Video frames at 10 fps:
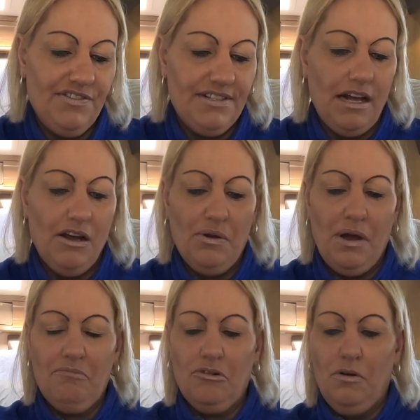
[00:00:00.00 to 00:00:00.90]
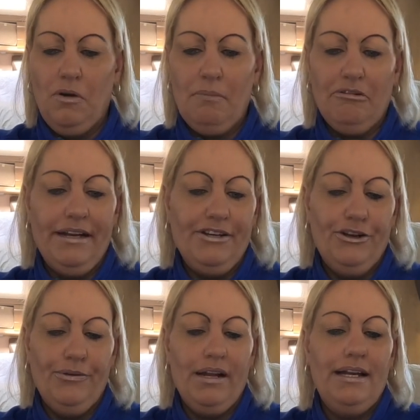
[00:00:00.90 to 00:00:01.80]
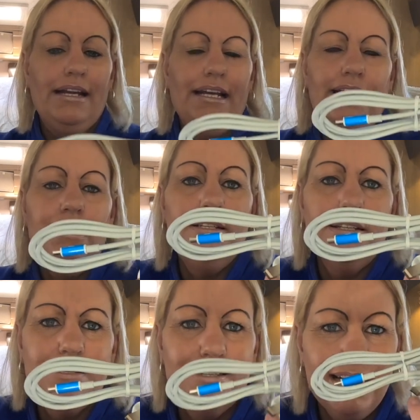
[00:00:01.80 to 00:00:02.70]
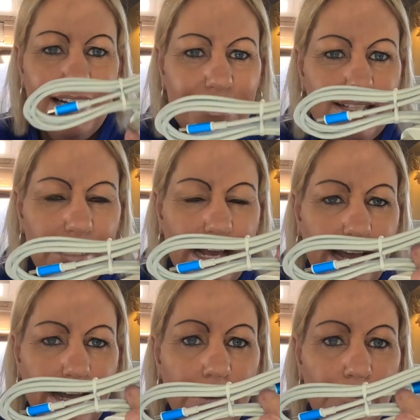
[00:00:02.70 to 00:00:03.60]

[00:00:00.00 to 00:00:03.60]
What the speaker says: So I bought a brand new lead, C2C.